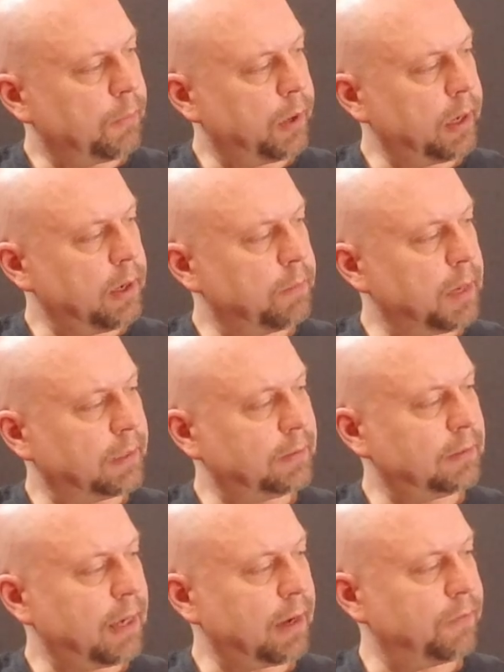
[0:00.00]
bringing in my
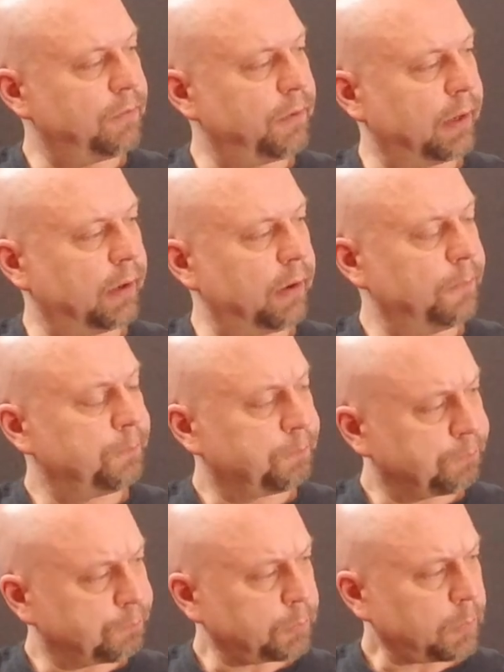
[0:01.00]
2nd finger
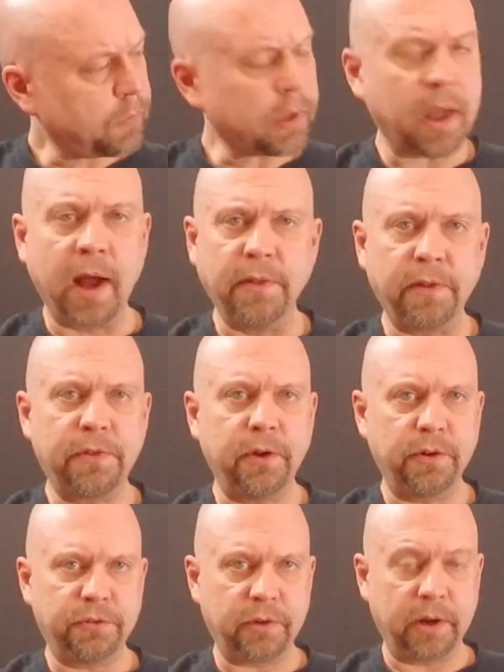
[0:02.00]
on the
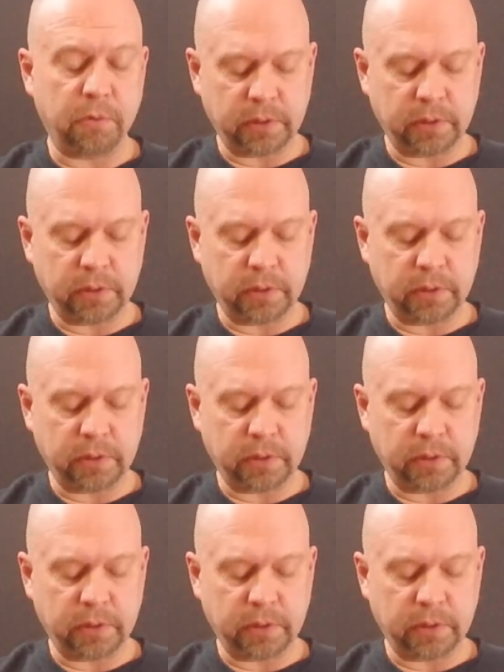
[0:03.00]
3rd string.